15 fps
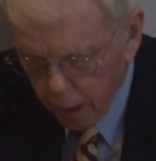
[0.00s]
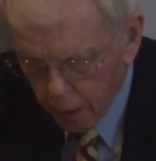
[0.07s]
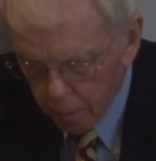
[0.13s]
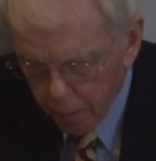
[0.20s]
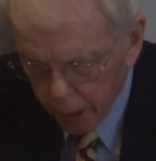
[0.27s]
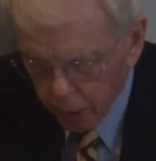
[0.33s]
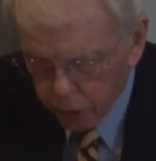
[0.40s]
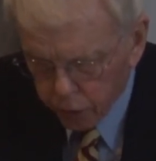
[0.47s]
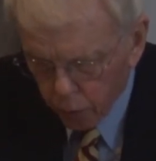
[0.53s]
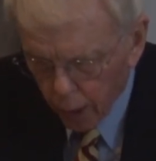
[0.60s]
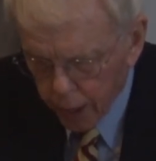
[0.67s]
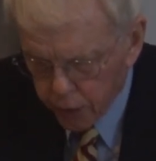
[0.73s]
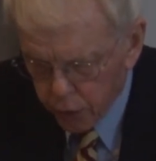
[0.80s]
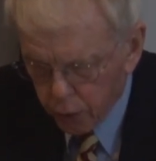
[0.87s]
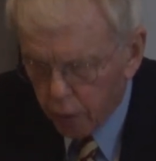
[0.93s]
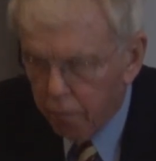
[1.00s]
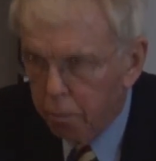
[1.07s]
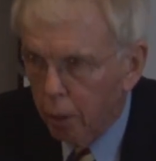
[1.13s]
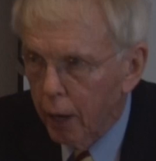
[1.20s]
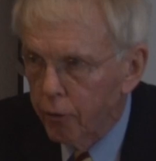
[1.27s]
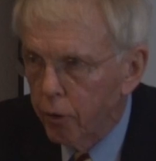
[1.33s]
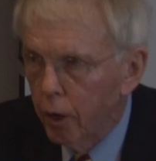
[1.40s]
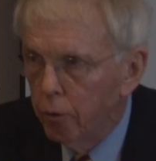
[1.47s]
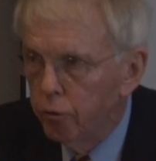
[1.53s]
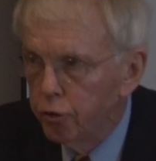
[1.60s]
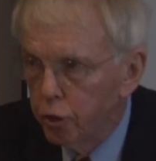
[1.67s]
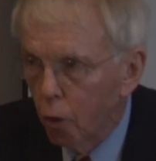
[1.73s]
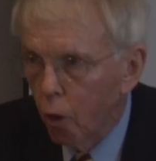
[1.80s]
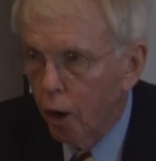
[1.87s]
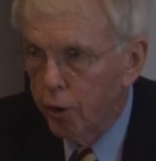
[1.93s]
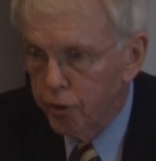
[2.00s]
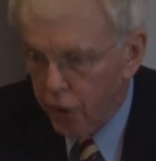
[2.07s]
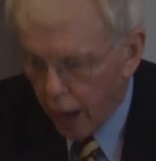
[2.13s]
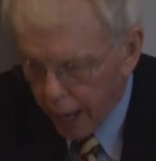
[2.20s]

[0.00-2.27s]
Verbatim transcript: the administration of President George